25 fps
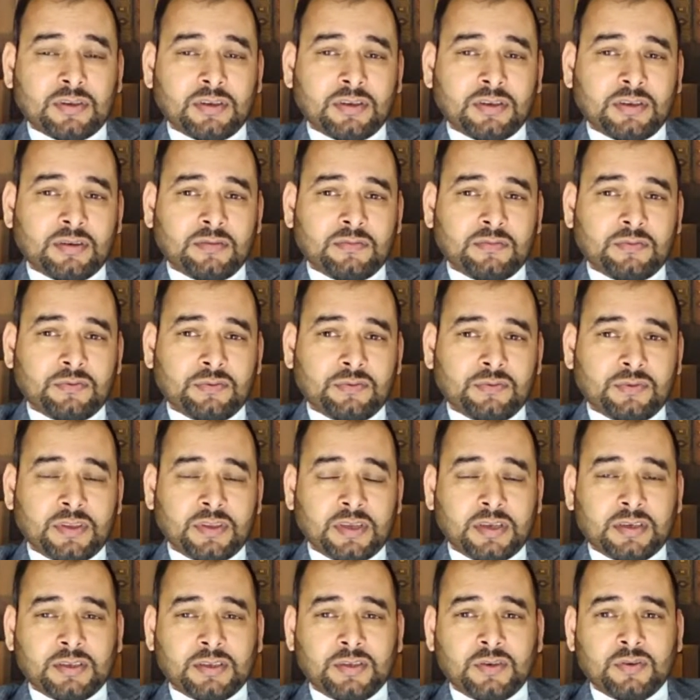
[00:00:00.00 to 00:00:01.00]
94
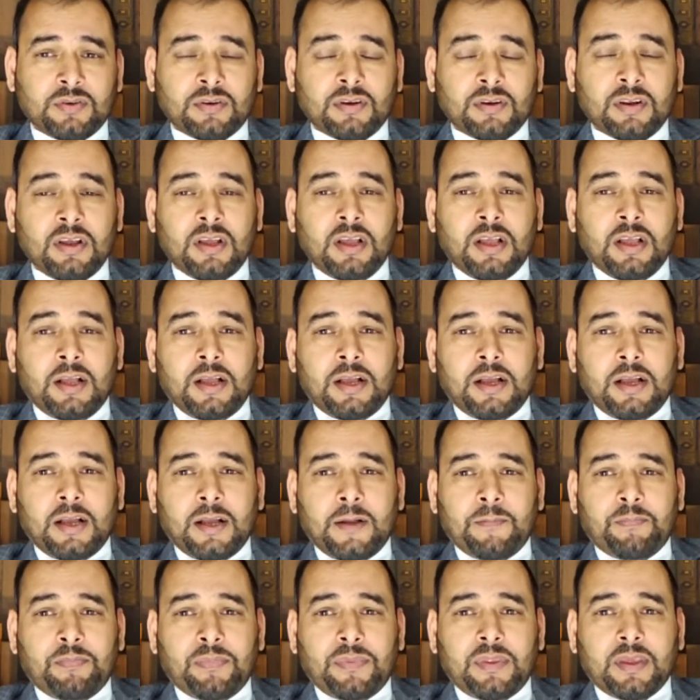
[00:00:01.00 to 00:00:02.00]
that your
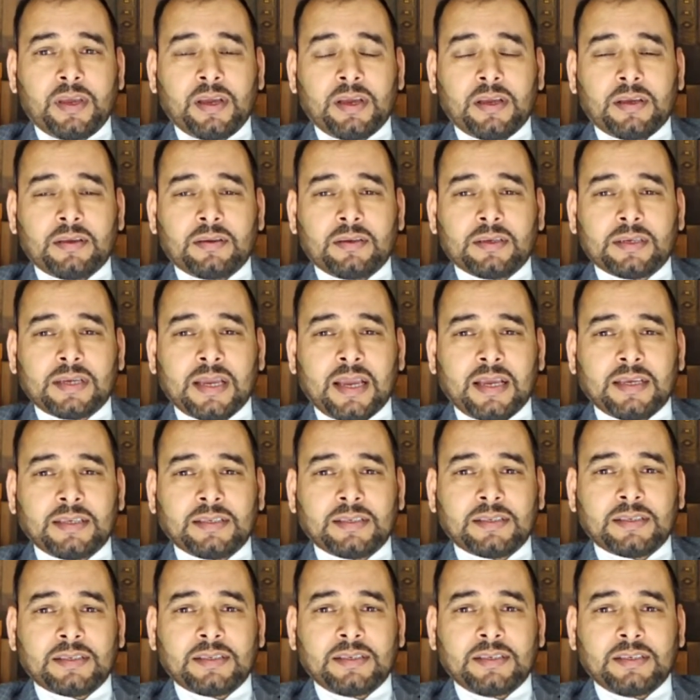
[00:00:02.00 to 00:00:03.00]

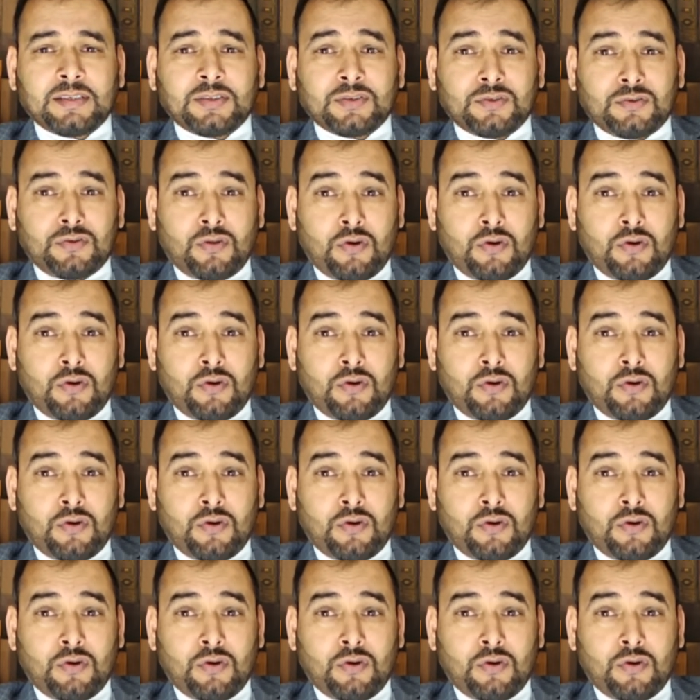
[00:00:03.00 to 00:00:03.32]
case is